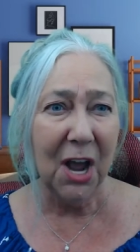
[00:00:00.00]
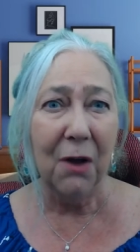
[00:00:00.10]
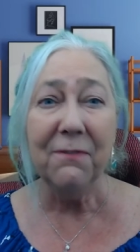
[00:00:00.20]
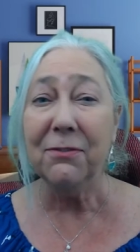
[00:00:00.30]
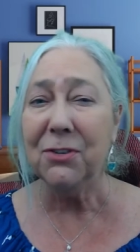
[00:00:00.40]

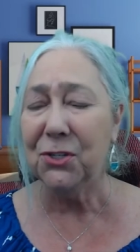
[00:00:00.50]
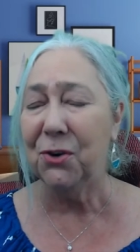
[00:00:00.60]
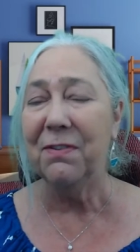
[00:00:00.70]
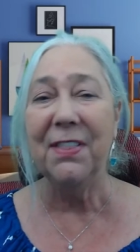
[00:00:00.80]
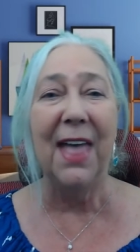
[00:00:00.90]
known for
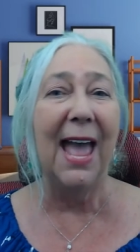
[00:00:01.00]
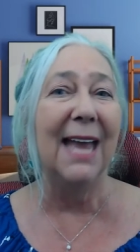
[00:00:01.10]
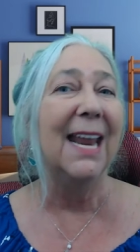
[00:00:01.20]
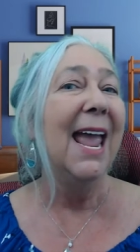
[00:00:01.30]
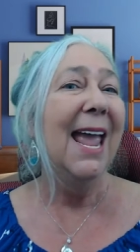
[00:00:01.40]
serving
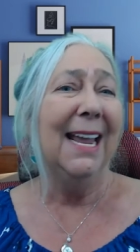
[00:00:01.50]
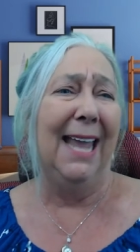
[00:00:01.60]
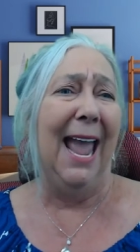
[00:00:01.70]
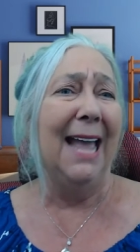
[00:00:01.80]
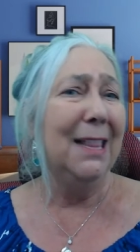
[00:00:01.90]
that
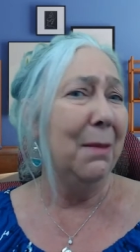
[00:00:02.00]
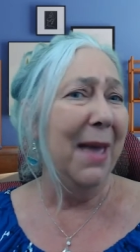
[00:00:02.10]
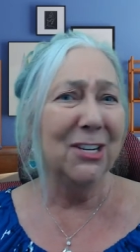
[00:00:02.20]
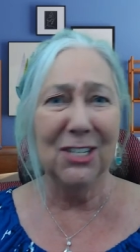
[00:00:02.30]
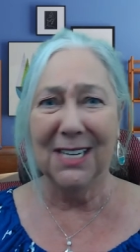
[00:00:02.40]

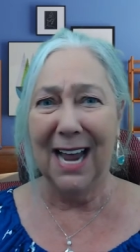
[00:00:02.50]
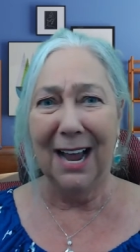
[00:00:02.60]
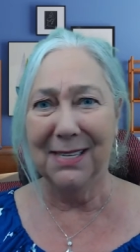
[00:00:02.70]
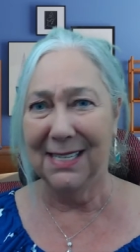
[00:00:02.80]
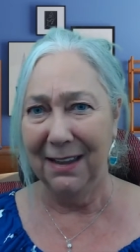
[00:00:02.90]
Calabash
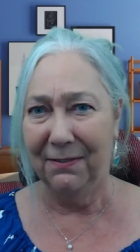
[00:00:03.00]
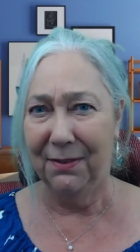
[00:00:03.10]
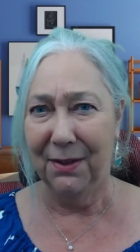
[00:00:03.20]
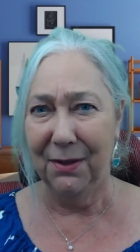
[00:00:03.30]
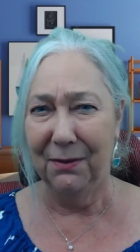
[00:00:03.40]
style
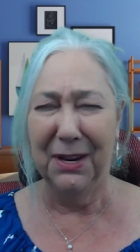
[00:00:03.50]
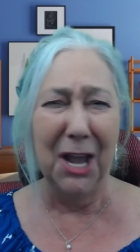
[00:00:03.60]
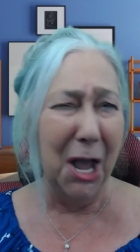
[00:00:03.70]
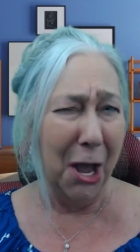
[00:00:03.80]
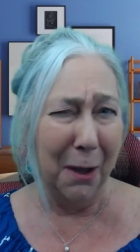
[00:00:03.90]
seafood.
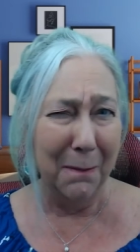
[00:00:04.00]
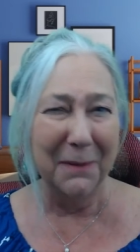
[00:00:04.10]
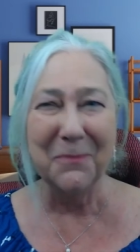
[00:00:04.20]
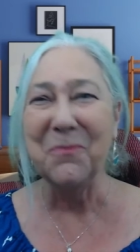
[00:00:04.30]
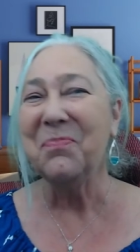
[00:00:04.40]

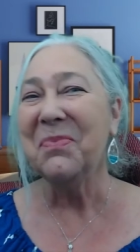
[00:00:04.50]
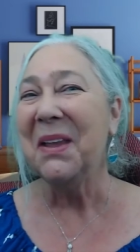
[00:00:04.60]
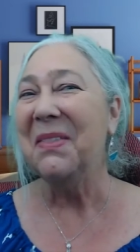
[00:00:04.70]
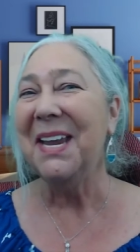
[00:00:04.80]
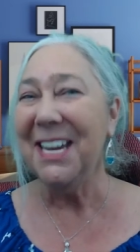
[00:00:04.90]
Yum!
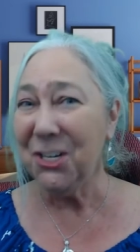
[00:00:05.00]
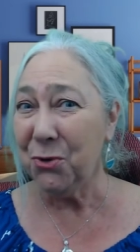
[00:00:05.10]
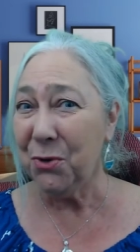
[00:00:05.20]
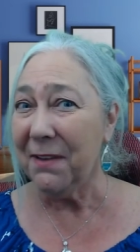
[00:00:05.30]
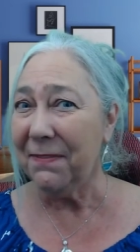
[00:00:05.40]
The
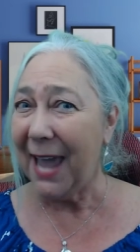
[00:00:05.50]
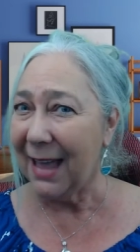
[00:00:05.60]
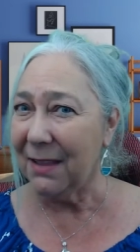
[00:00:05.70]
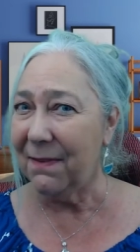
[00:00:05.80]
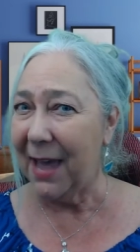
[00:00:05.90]
history of
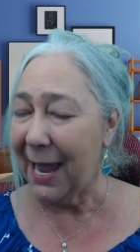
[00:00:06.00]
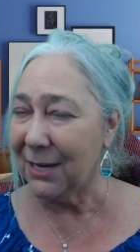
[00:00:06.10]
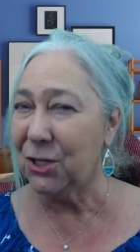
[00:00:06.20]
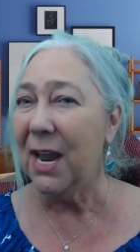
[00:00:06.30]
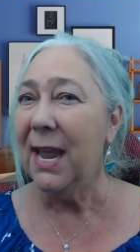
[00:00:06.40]

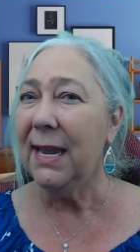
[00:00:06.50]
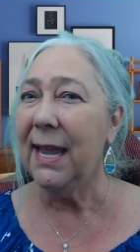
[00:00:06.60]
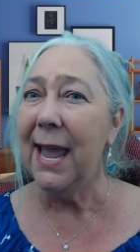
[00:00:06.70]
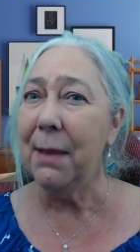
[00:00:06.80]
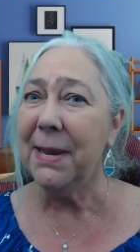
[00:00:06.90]
Calabash
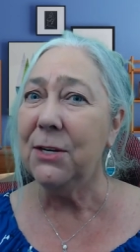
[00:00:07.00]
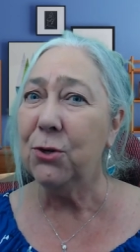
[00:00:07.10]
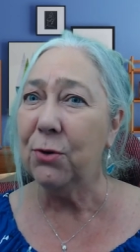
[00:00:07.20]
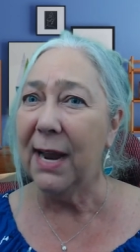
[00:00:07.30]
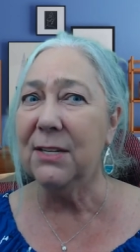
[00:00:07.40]
can be
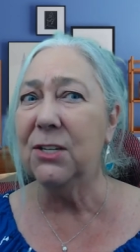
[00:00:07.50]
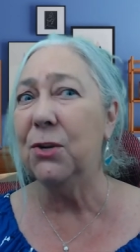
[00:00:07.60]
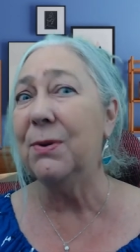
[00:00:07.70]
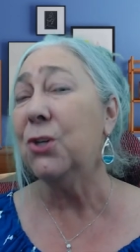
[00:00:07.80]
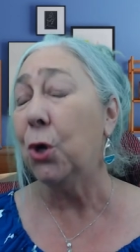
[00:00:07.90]
traced
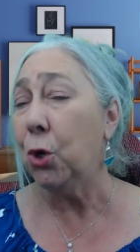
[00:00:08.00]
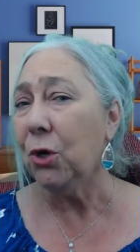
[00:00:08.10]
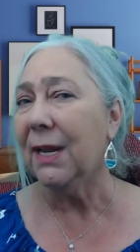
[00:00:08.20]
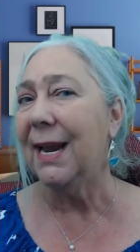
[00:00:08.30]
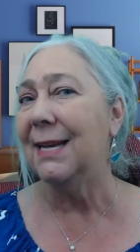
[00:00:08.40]
to as
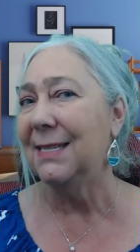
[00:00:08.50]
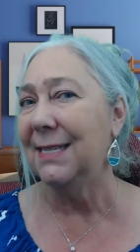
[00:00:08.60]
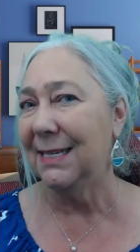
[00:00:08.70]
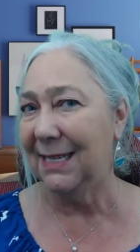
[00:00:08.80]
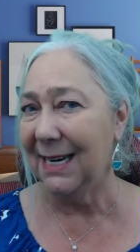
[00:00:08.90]
early as
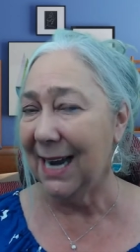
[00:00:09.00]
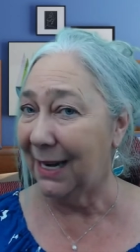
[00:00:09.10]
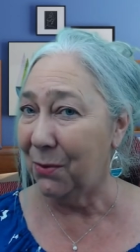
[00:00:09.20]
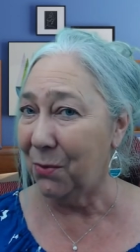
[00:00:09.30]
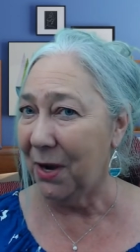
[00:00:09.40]

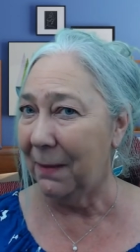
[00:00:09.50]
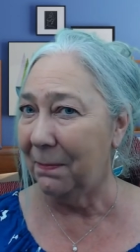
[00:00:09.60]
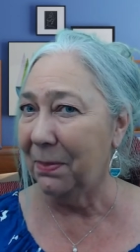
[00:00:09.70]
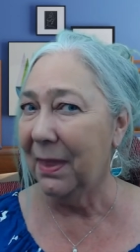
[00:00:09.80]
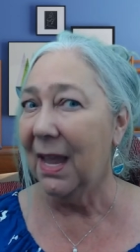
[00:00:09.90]
1691.